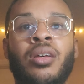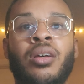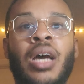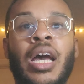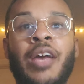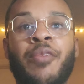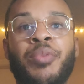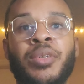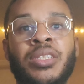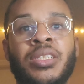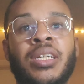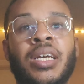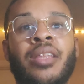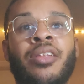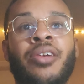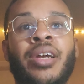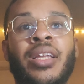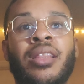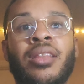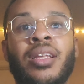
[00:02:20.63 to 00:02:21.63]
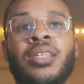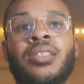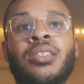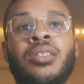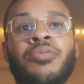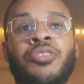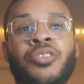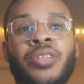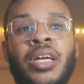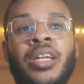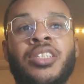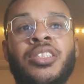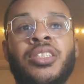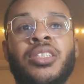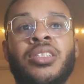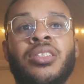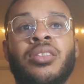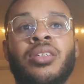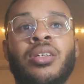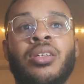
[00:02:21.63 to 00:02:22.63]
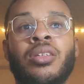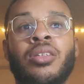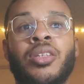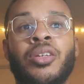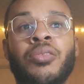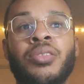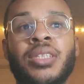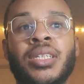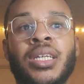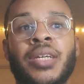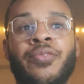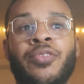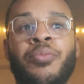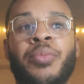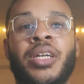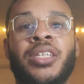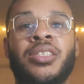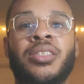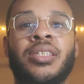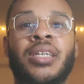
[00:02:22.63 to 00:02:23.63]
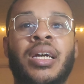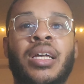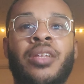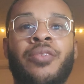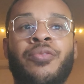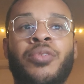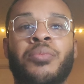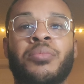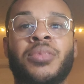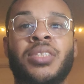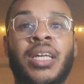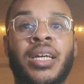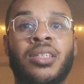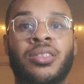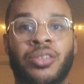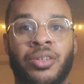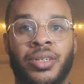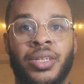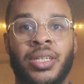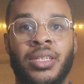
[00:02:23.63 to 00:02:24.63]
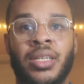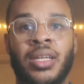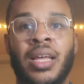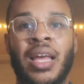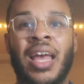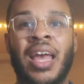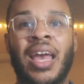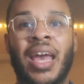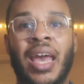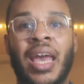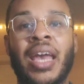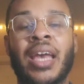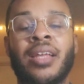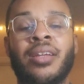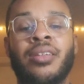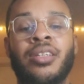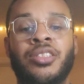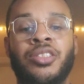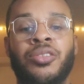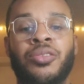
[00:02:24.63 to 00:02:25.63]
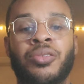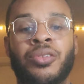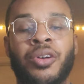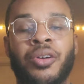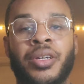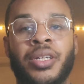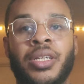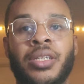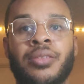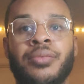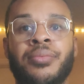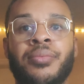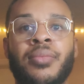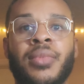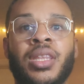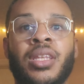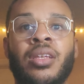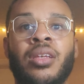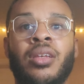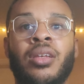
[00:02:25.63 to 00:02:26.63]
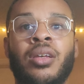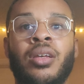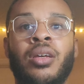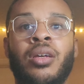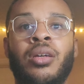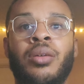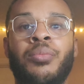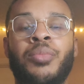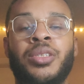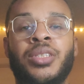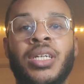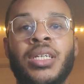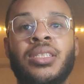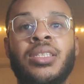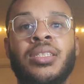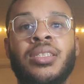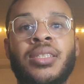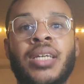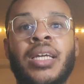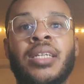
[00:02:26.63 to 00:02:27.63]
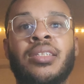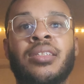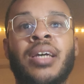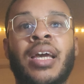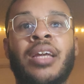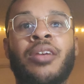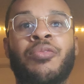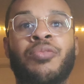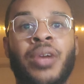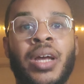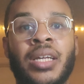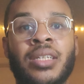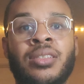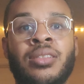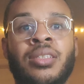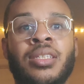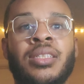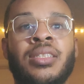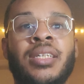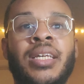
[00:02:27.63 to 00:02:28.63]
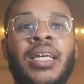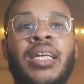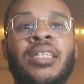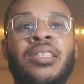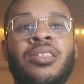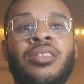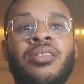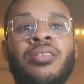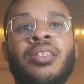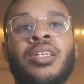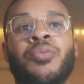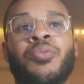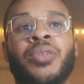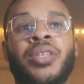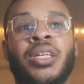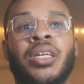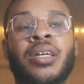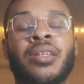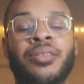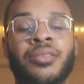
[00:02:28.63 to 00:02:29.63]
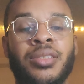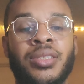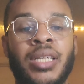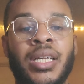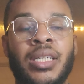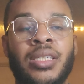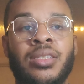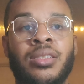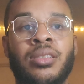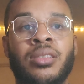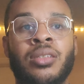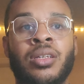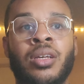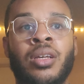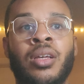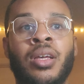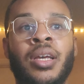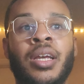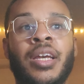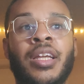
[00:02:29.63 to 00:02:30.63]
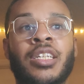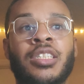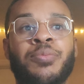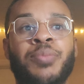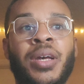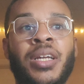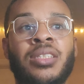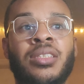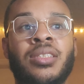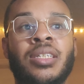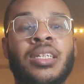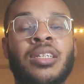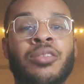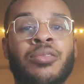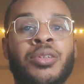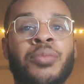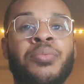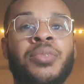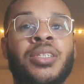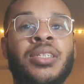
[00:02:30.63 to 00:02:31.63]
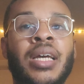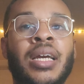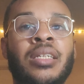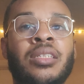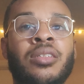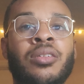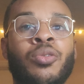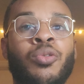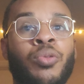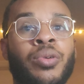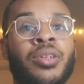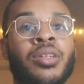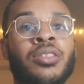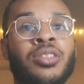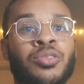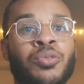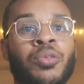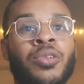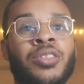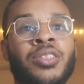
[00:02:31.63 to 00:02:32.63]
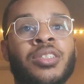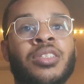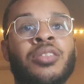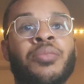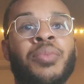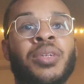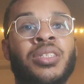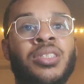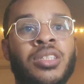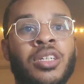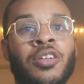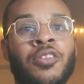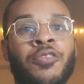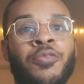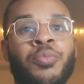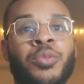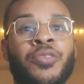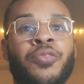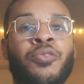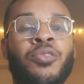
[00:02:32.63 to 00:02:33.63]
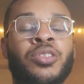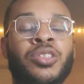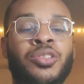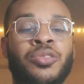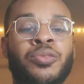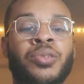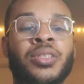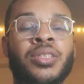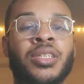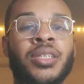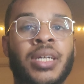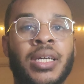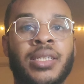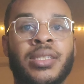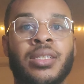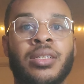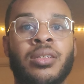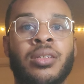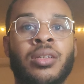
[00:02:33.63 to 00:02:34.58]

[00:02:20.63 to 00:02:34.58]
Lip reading: I have put together a list of strategies using information gathered from TechTarget and Digital Guardian. Protecting data at rest is easier than with the other states. It is best to encrypt the data or the storage system itself before storing the data.